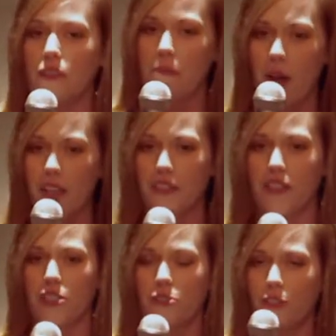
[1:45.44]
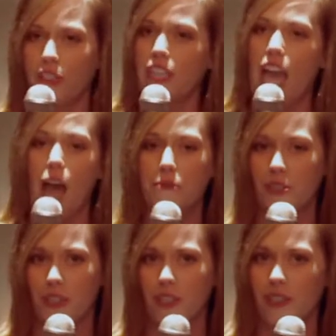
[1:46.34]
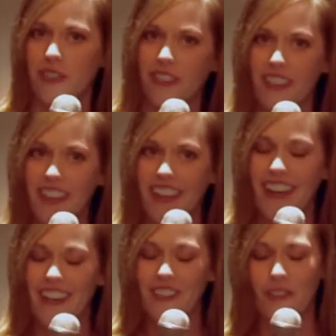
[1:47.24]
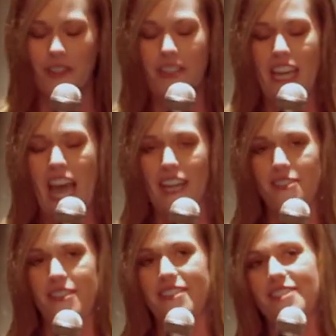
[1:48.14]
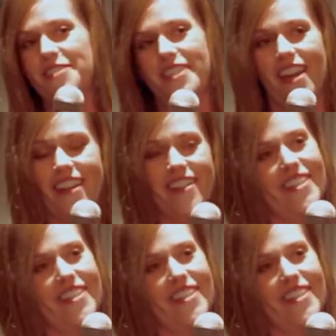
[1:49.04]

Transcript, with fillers: is a bus that truly captures sort of the essence of Santa